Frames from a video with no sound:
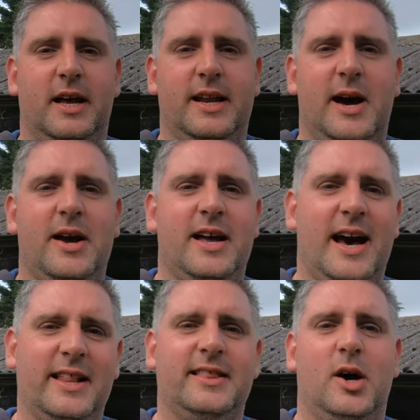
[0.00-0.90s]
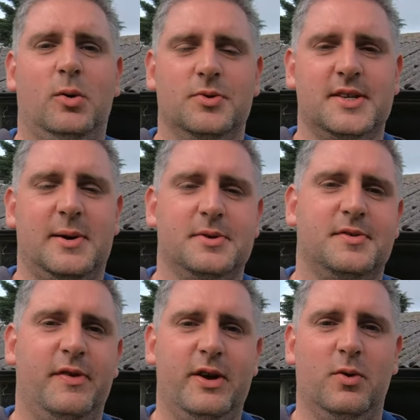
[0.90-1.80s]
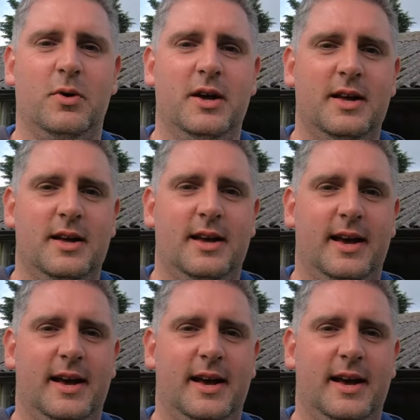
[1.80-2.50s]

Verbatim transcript: laid out it had that Alton Towers feel hmm.